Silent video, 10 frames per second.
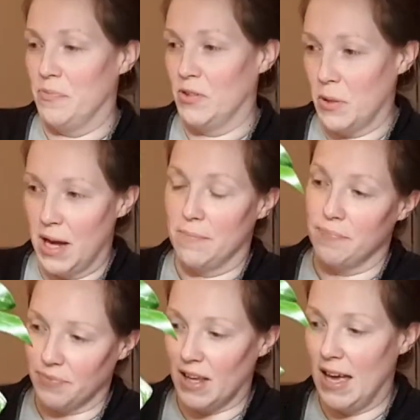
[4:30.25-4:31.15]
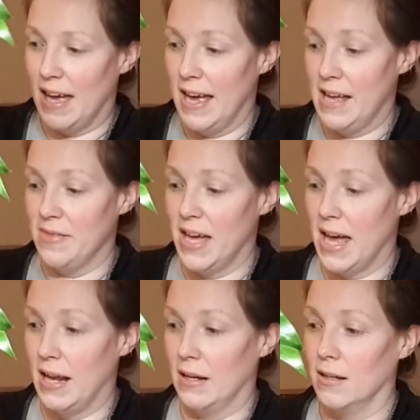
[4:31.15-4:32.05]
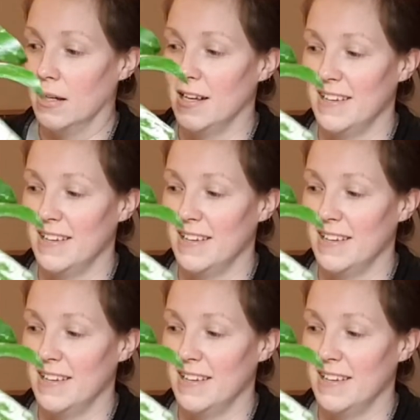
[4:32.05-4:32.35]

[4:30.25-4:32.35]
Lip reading: So yeah, and then